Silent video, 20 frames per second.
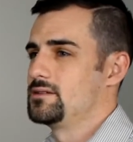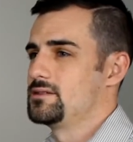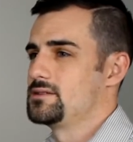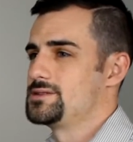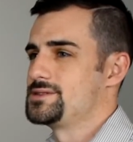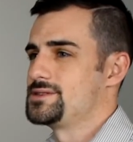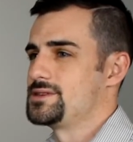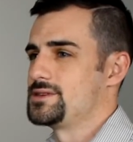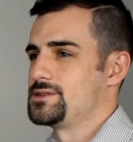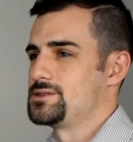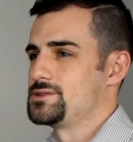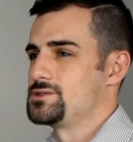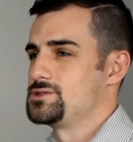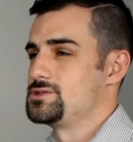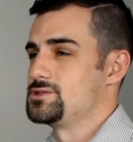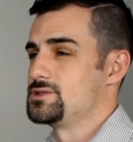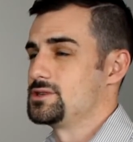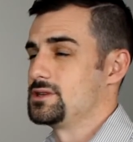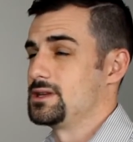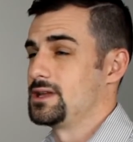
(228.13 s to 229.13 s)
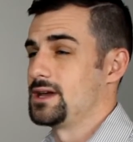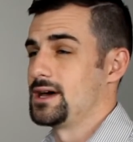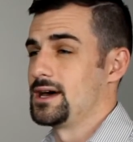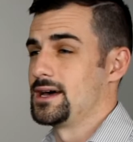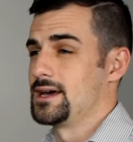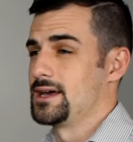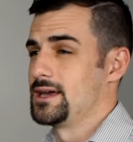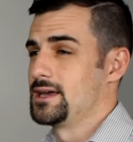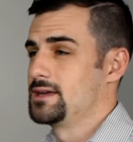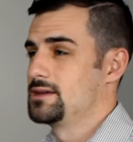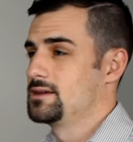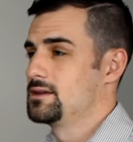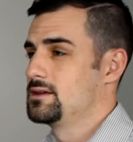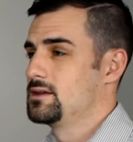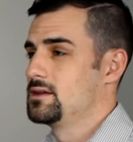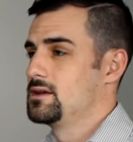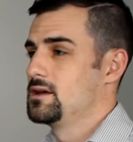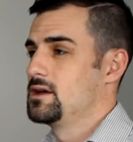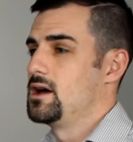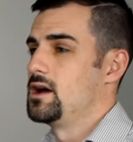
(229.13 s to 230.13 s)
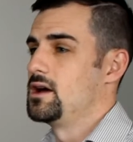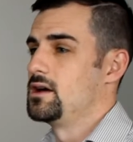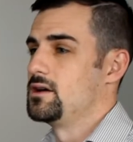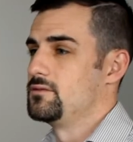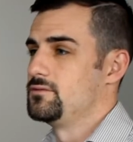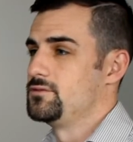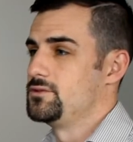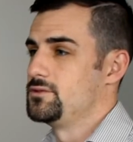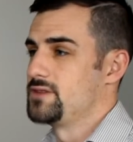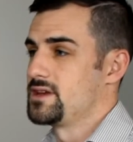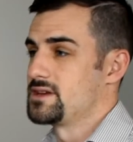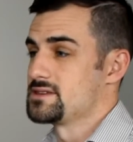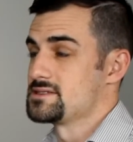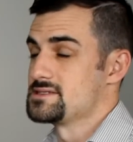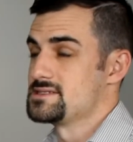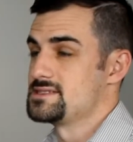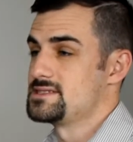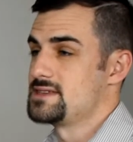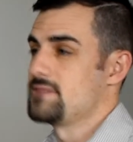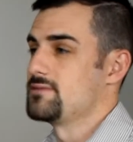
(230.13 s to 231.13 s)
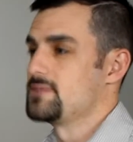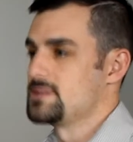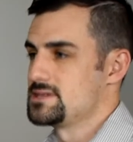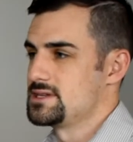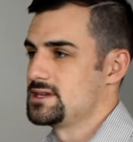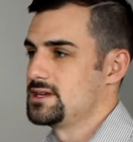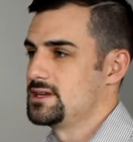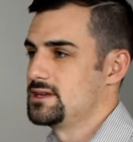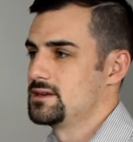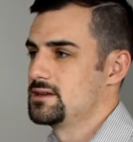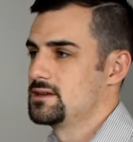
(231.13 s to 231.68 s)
since July of 2017.